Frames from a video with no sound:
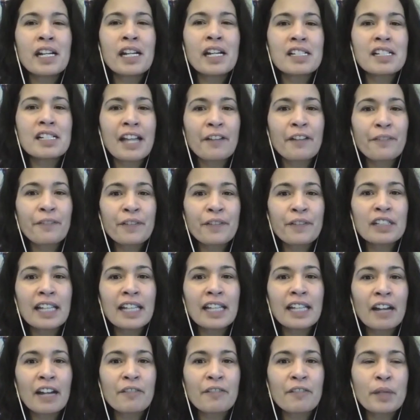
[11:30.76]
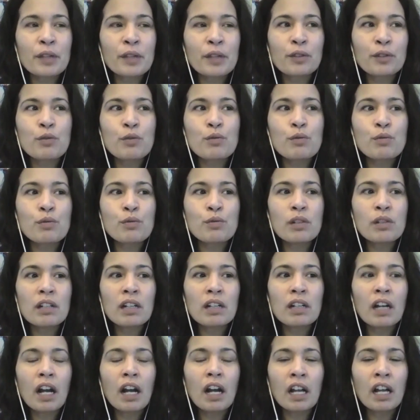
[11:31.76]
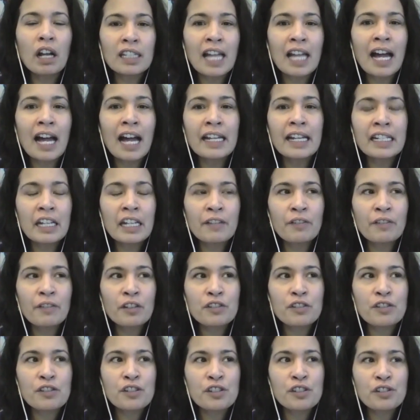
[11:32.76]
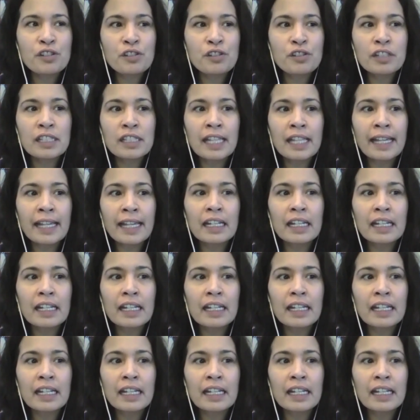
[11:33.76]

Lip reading: I feel like I've been through a lot, and I've understood the